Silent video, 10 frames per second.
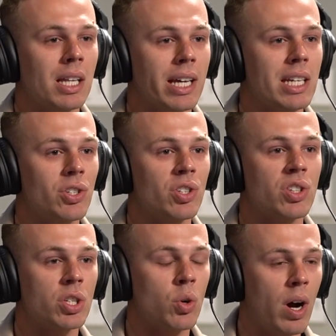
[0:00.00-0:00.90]
Like he's
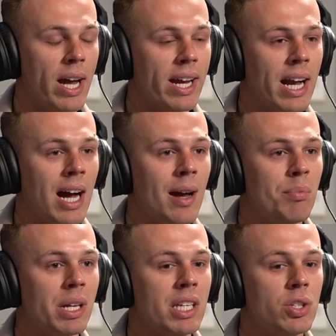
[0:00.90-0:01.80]
just this quiet
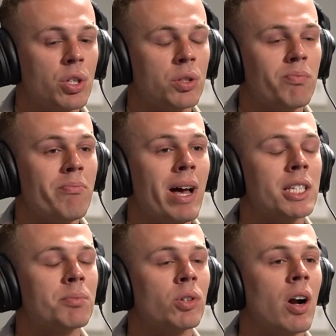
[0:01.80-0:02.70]
guy, but he's just
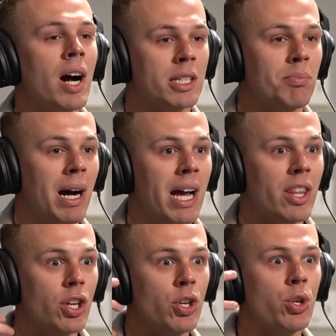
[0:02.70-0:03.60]
mesmerized
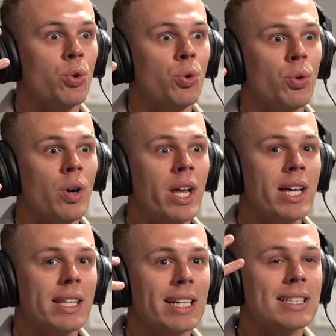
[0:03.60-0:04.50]
by the new,
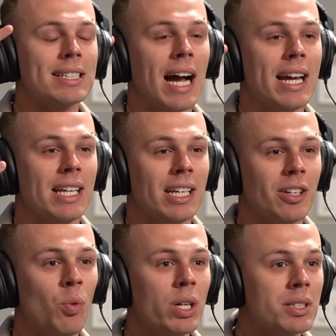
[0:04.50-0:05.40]
yeah, the
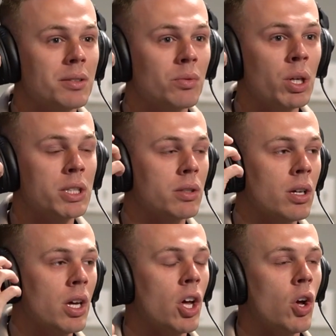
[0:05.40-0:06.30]
exciting. What's what's
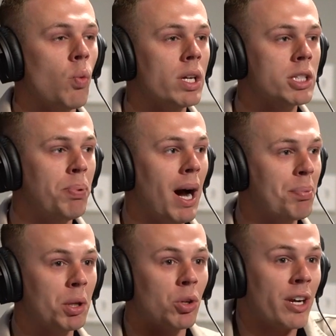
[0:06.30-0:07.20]
what's
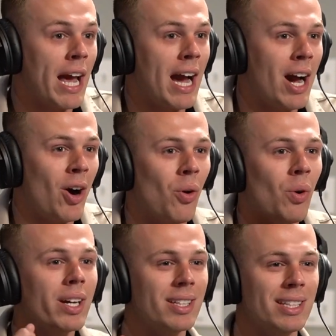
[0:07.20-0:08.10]
popular now? He's
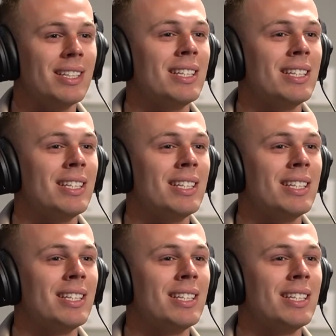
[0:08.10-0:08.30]
following the